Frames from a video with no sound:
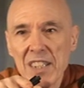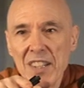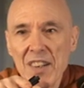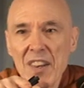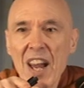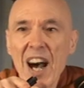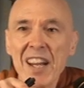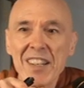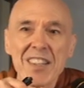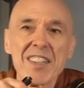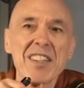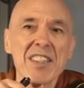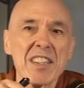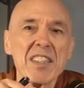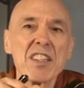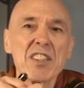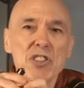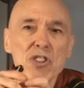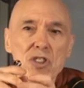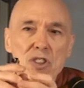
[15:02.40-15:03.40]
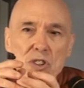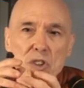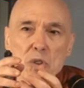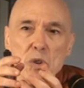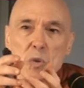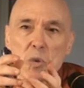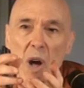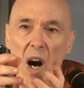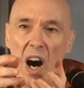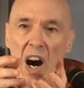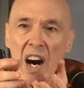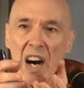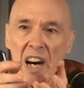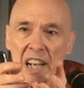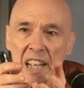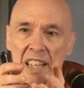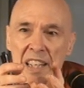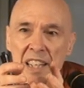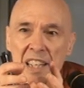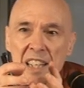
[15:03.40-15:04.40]
not the true
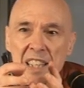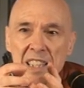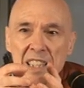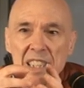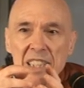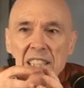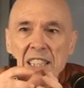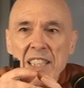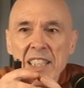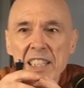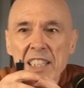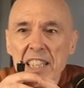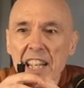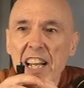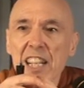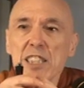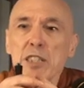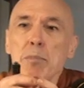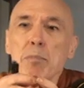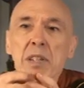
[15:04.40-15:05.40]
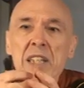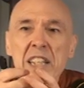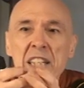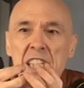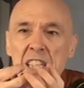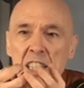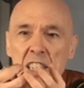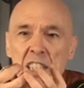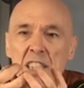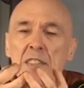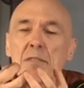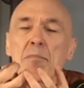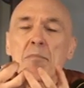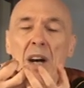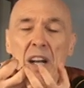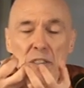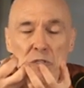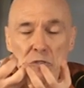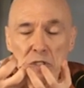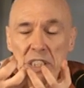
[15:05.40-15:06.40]
I as being
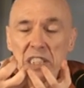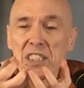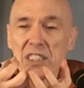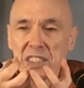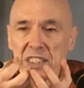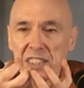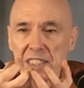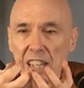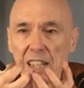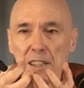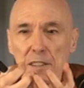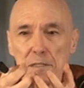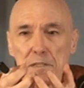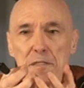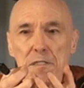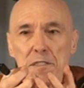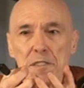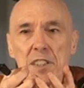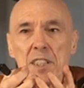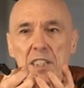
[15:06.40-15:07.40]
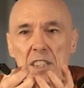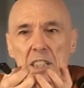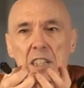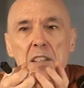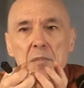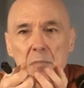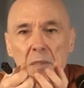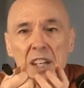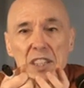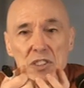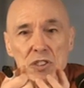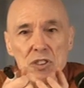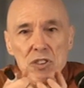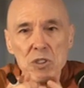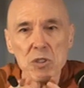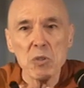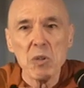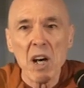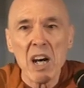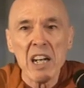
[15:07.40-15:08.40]
my real self, my
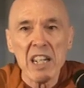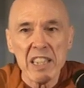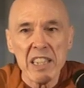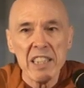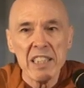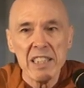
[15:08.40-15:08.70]
true I.